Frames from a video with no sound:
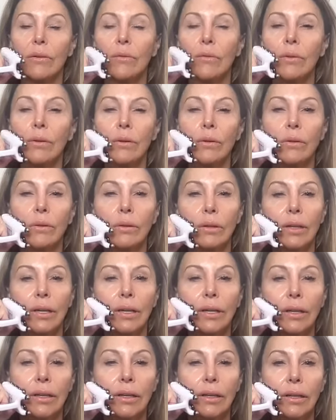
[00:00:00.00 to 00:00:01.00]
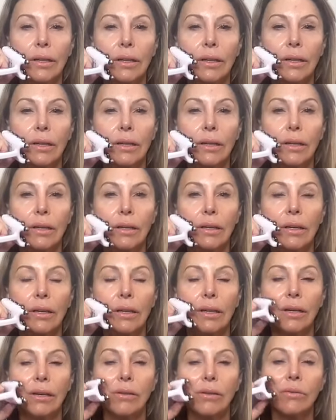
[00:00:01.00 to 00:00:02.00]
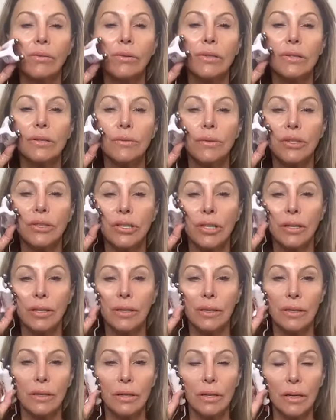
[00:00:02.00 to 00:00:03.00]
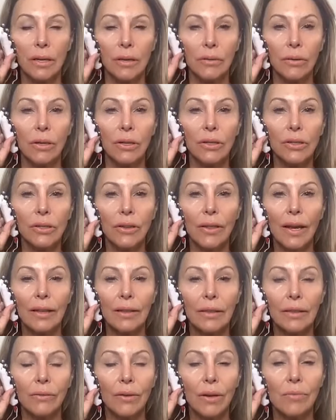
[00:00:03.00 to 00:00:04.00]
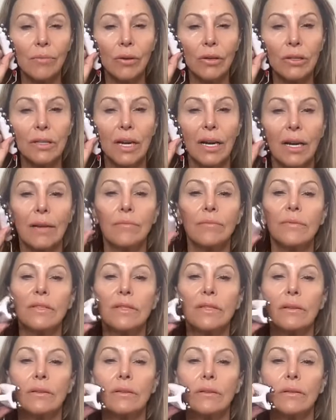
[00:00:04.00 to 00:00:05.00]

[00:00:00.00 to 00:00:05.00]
We're holding, we're swishing. I'm going to do that 3 more times.